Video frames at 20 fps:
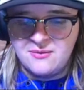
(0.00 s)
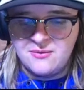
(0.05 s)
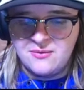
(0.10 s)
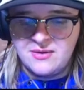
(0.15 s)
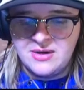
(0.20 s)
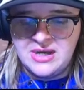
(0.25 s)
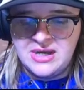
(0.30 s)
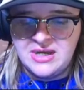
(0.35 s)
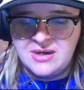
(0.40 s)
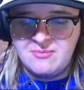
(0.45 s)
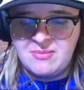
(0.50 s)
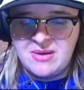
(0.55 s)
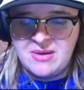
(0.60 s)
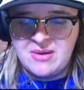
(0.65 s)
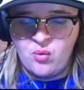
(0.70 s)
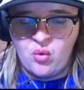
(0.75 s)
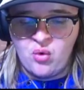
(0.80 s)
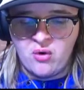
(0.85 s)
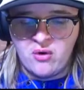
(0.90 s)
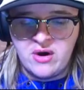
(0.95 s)
need to be
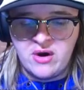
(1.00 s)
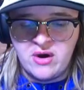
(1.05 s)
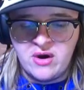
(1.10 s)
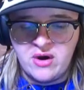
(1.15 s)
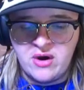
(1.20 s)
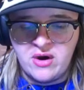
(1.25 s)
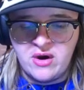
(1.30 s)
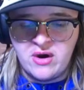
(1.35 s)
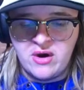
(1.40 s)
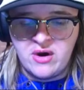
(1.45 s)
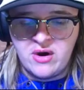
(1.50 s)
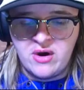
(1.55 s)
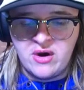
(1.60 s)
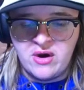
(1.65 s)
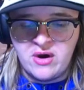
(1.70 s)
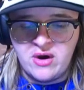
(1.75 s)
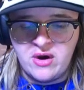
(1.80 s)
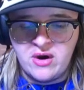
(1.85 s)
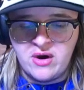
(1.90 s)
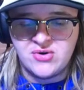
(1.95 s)
worried about, is
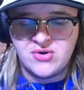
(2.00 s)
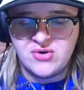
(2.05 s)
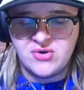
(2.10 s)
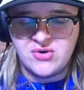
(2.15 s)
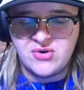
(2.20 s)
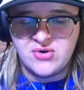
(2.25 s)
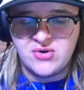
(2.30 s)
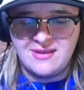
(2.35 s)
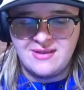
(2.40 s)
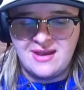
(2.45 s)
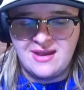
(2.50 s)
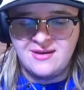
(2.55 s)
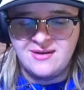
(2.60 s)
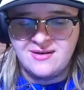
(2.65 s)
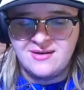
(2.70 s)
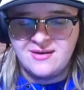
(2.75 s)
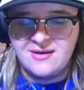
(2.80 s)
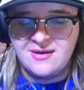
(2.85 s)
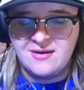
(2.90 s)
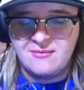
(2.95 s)
what I'm trying to say.
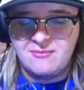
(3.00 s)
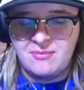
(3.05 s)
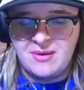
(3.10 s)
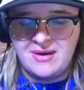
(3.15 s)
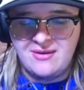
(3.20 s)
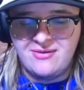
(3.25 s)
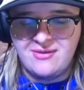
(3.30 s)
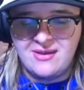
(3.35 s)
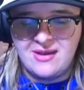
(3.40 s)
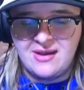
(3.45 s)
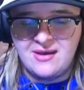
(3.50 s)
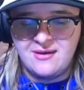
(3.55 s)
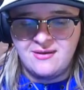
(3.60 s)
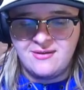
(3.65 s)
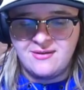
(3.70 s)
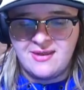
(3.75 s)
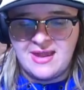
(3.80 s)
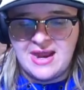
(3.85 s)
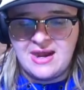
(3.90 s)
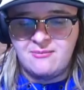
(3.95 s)
But
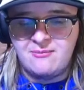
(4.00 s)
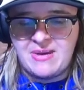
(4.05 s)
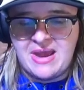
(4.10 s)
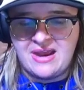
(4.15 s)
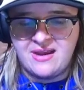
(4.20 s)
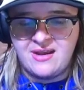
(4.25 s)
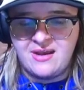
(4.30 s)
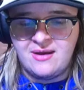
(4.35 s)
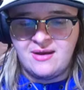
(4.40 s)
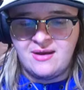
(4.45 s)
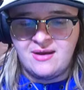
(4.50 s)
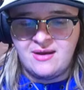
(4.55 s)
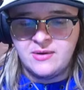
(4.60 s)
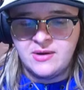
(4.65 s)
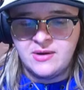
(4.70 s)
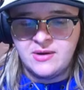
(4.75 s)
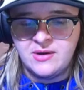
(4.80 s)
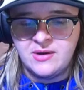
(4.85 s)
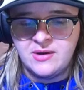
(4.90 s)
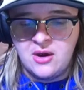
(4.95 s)
slide him back up.
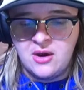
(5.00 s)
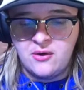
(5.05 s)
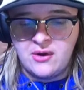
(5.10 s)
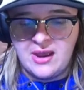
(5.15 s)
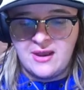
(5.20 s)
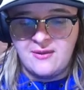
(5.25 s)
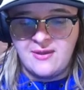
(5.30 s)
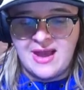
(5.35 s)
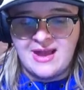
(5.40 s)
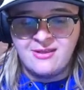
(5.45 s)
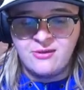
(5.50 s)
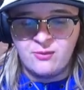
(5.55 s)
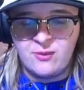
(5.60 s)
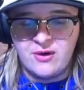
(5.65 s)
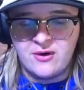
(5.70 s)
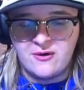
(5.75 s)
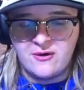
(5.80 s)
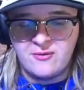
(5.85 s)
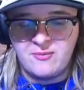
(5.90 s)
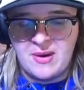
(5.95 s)
Okay, that's what
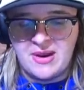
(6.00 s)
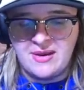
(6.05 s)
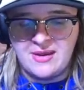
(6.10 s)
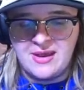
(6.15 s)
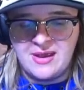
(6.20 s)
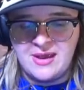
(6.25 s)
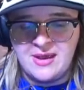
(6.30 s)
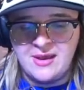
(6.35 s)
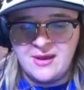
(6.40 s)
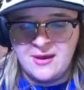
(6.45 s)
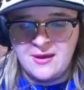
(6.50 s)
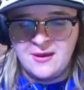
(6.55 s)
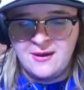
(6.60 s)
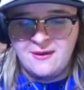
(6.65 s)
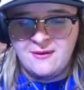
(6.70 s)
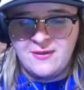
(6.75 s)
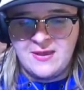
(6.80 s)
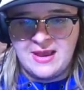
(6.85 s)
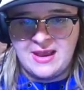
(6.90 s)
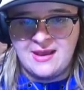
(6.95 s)
our spiky
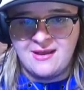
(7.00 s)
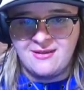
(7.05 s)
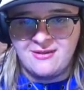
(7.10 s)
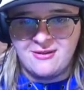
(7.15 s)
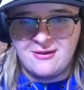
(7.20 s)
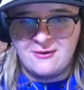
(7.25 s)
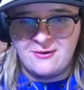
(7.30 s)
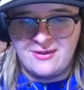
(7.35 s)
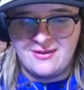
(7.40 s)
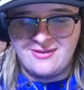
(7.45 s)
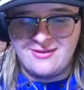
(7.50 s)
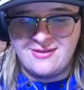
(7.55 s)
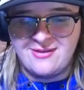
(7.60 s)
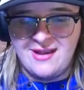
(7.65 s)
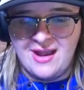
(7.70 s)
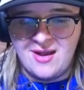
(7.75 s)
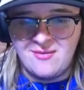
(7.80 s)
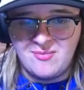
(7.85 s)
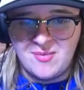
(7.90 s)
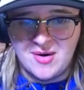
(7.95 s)
thing is, so let's
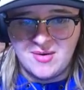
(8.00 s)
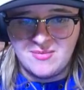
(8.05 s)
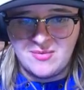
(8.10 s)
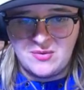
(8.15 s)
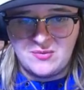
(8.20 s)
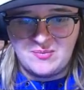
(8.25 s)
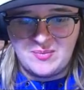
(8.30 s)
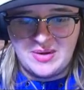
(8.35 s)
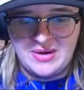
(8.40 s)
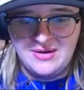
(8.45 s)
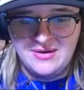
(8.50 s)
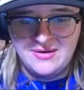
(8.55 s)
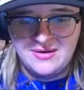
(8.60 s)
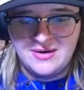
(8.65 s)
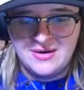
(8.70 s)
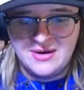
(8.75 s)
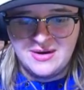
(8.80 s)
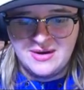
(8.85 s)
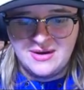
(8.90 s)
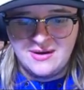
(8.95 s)
stop our movement,
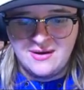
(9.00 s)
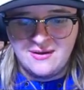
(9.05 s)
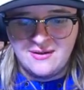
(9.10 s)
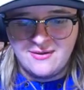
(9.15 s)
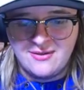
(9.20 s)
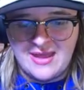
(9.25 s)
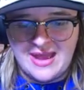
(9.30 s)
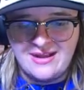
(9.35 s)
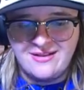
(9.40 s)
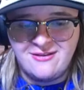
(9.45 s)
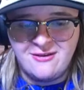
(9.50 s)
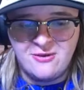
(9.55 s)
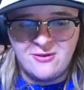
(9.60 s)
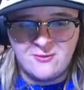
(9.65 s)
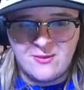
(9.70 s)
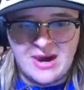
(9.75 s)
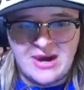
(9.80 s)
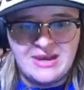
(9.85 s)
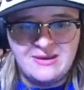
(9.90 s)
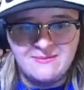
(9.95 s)
slide to the
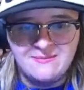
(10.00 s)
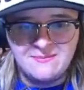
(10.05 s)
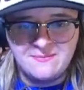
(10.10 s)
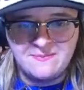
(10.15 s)
right.